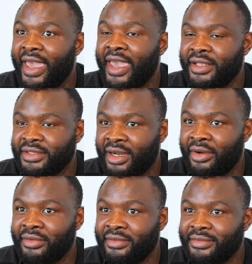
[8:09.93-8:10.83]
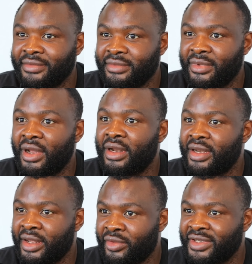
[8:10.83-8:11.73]
8 rounds,
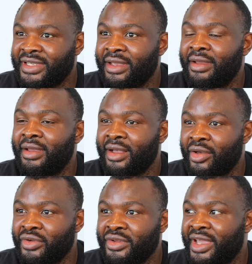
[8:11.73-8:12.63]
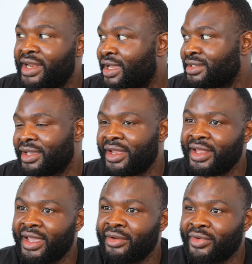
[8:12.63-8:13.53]
that was it. Good. You can ask
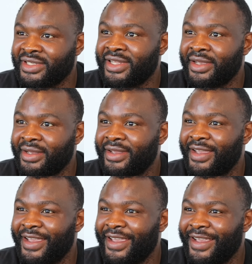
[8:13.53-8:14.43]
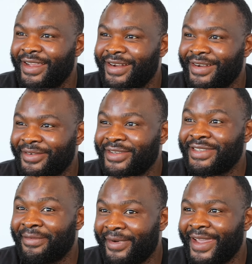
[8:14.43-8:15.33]
Eddie Hearn was there. That was
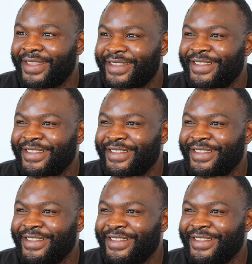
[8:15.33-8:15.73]
a fight.